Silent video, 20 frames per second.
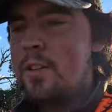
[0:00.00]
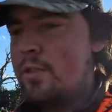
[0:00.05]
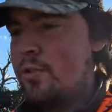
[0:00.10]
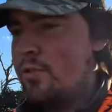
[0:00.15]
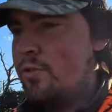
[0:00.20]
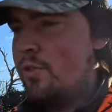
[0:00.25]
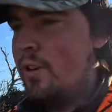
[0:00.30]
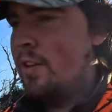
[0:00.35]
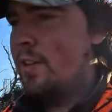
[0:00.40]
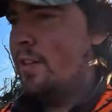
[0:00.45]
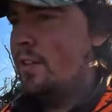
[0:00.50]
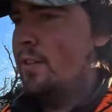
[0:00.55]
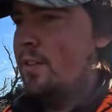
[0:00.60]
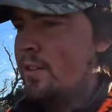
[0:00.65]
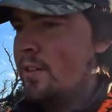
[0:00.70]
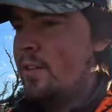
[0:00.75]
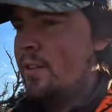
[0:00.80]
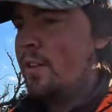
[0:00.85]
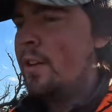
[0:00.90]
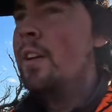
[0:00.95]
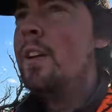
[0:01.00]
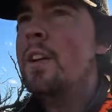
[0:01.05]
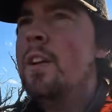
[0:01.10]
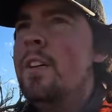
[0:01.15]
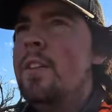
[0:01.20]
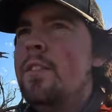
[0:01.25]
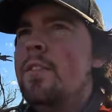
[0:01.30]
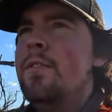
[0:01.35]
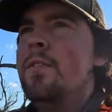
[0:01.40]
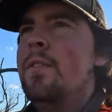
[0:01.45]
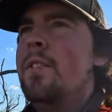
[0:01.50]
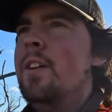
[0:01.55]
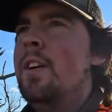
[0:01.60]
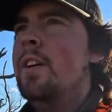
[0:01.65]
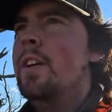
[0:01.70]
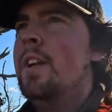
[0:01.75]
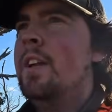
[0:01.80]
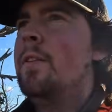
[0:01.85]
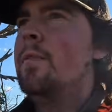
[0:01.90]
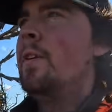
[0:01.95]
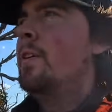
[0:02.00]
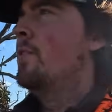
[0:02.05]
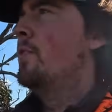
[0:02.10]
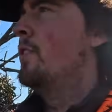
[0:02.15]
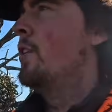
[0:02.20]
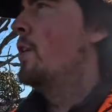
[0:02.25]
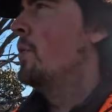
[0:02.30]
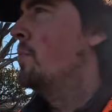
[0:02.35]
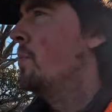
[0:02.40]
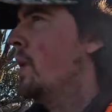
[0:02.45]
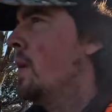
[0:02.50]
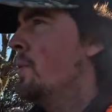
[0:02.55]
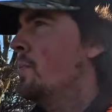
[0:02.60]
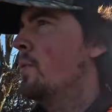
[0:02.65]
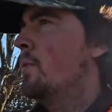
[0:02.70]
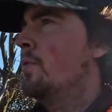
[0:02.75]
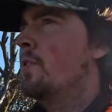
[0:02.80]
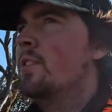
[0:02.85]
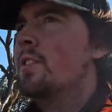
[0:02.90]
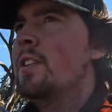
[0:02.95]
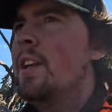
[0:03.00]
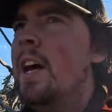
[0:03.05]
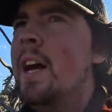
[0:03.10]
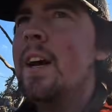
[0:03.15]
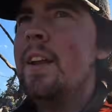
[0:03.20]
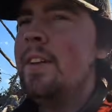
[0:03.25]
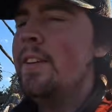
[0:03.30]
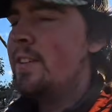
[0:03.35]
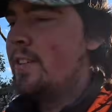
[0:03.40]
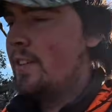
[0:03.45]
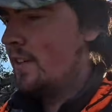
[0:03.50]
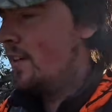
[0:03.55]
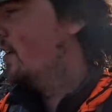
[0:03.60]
struggling to find anywhere with no people for starters.